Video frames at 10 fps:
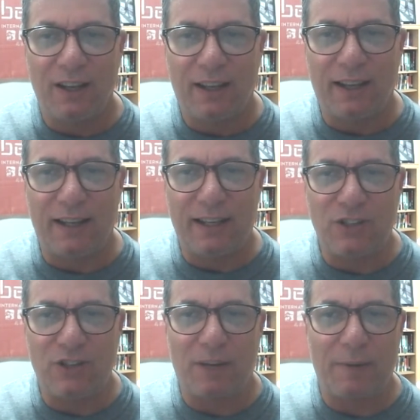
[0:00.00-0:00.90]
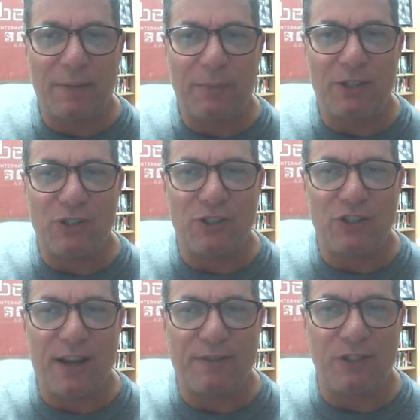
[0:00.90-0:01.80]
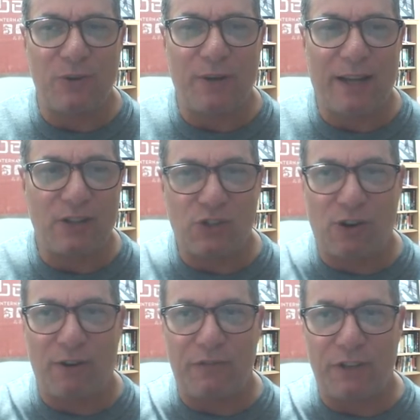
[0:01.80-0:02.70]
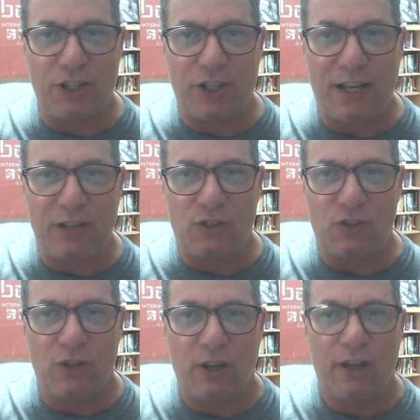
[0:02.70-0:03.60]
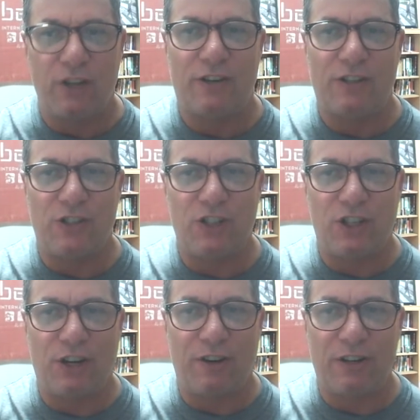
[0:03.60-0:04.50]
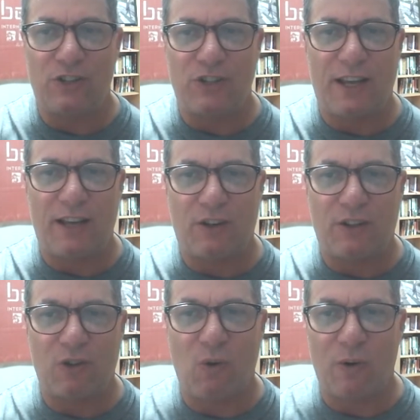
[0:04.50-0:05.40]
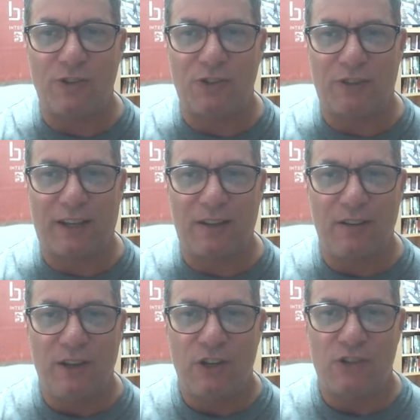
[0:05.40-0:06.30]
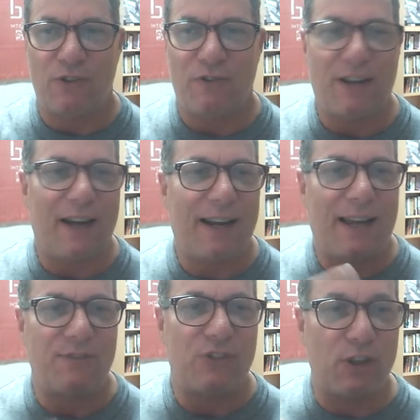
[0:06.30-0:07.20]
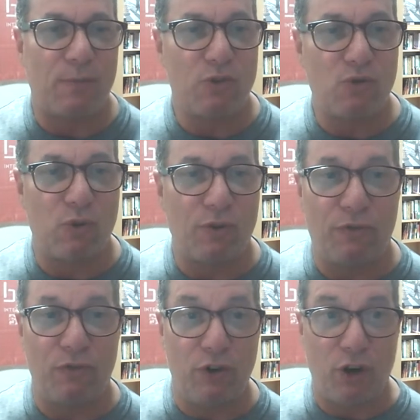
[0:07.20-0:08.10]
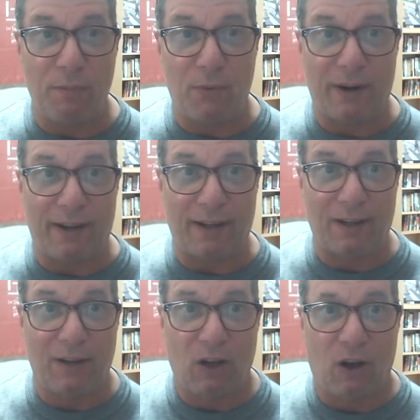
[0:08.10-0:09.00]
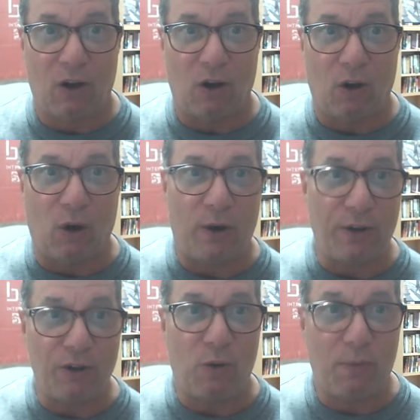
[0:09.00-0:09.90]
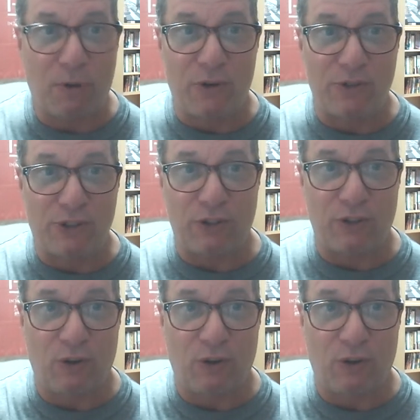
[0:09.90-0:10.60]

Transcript: And they talk about the places that you have to do it at: start and finish gates, transition areas, and on the course, okay? So you've got to have some sort of numbering on your person